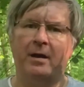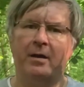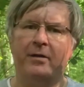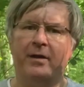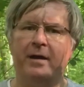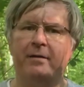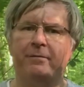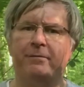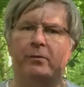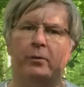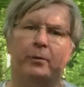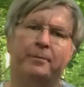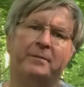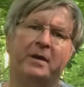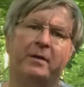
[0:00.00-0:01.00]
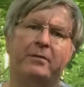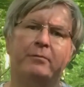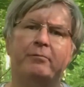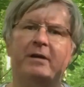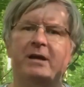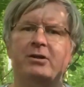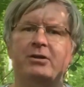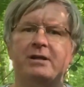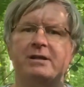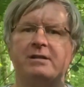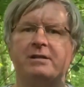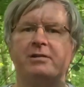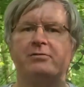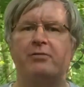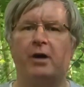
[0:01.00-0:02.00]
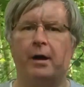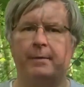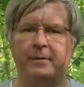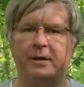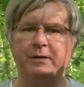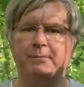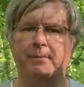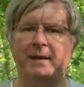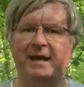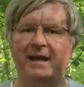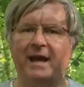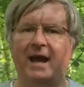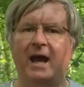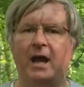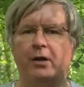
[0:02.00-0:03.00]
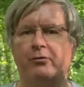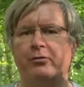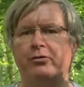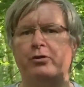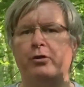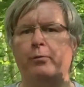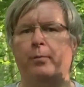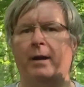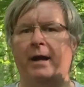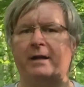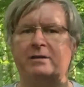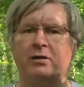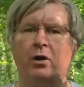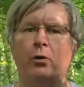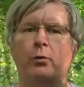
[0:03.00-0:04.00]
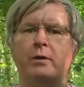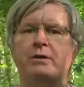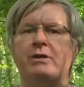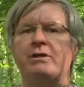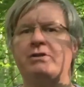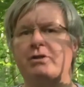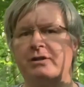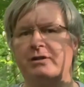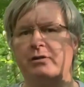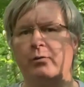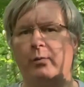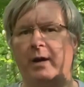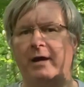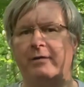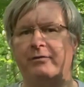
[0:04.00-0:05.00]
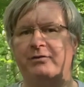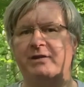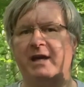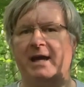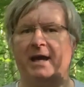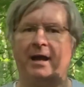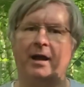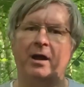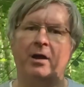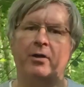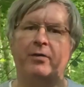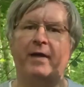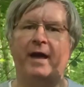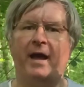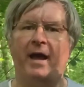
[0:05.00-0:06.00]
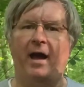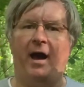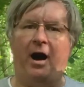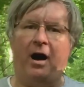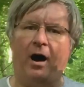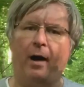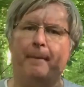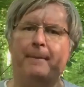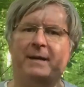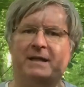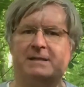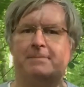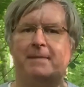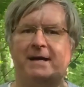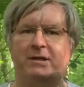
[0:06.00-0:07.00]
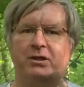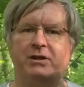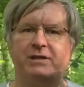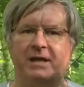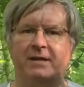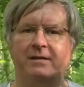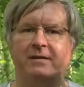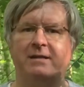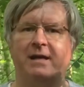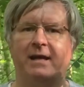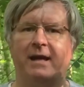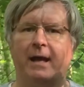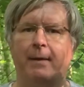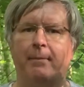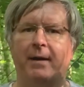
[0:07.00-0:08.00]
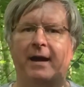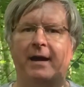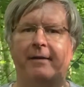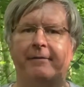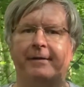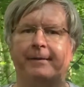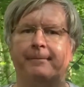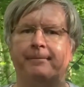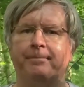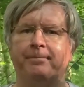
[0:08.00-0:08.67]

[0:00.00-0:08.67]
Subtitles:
Therefore, the region is described as being heteroduplex, which is just a way of saying there are mismatches in the DNA pairing.